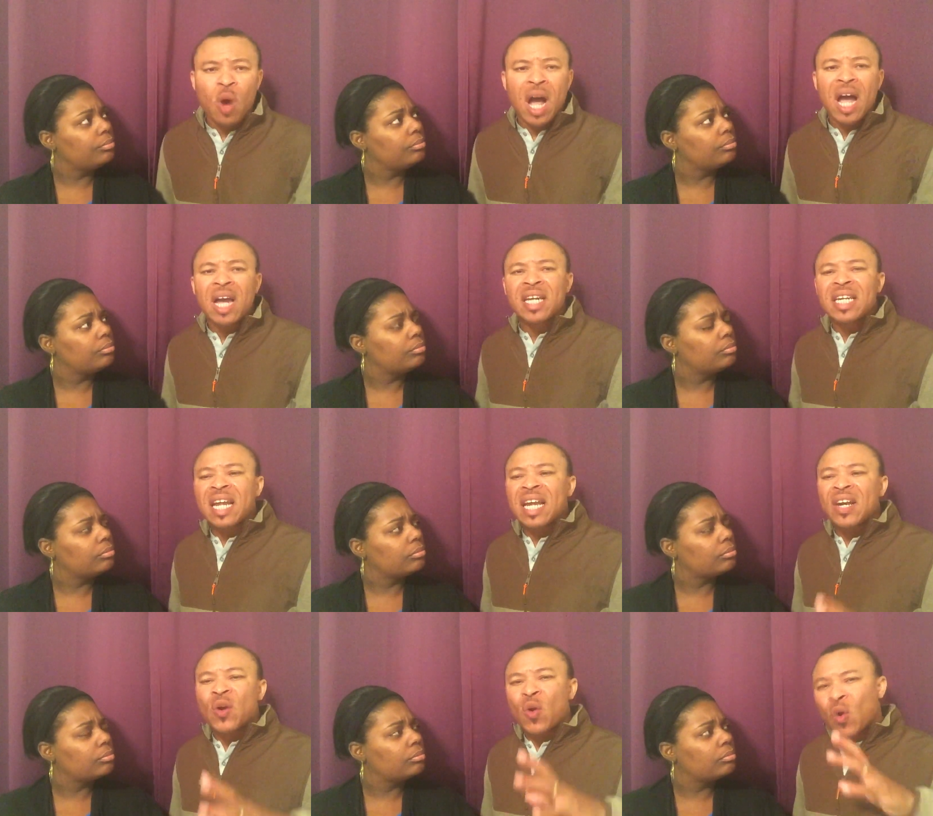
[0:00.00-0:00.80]
Speaker 1: why
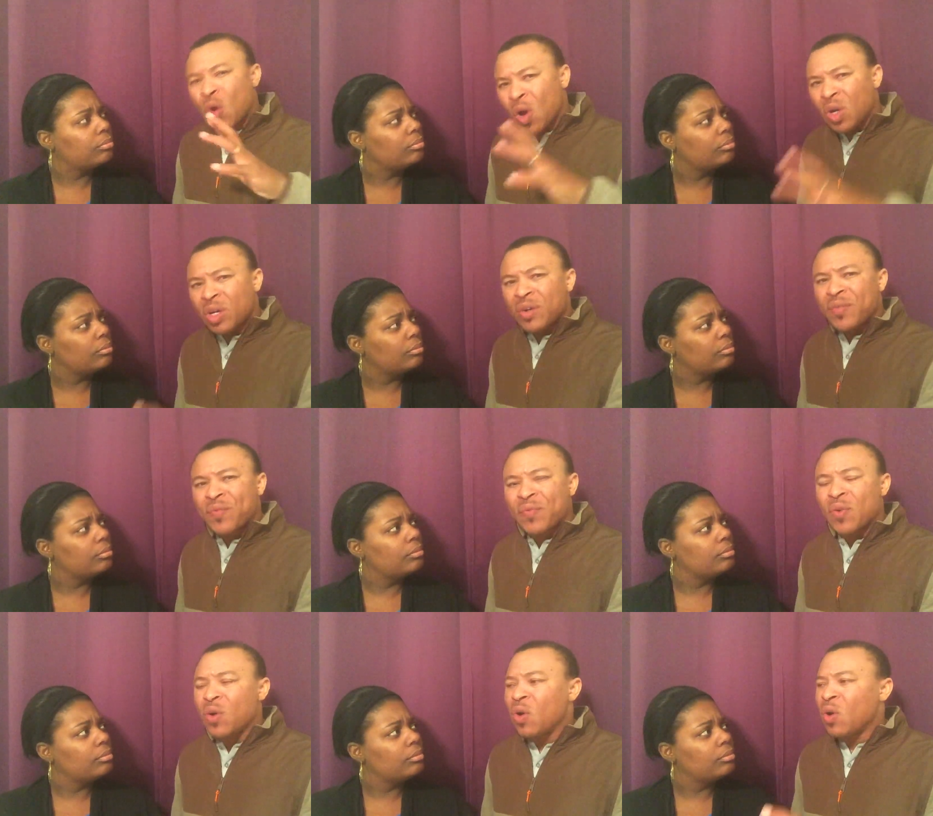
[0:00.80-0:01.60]
they run
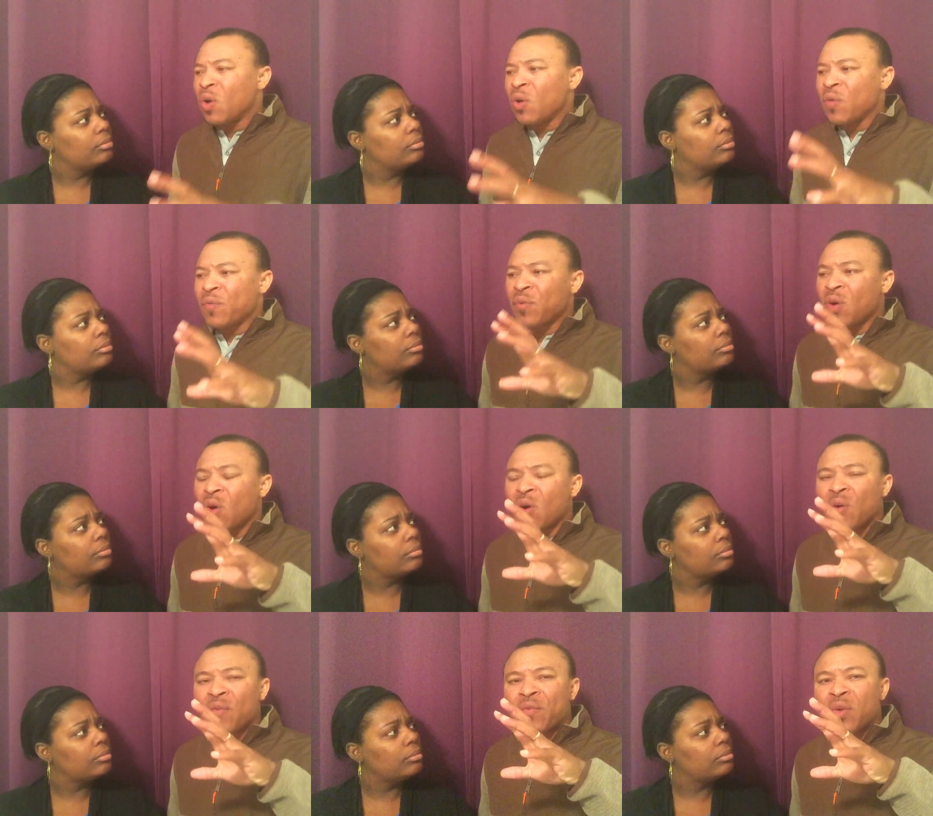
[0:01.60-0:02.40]
for
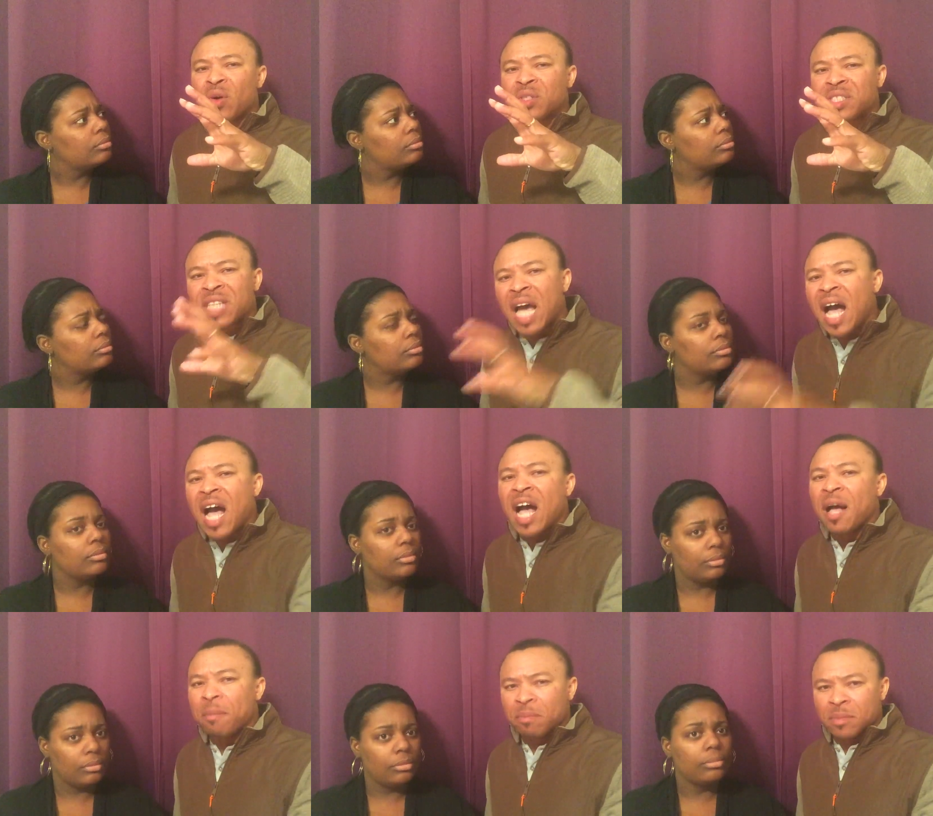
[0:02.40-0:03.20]
for for
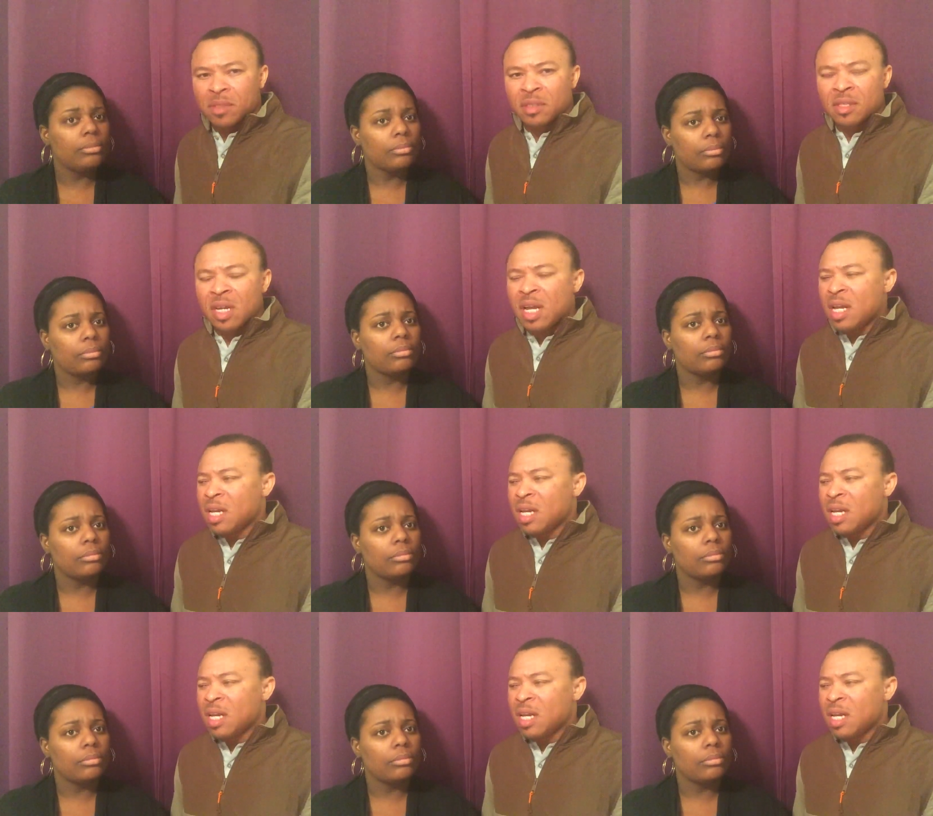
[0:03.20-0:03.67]
charms.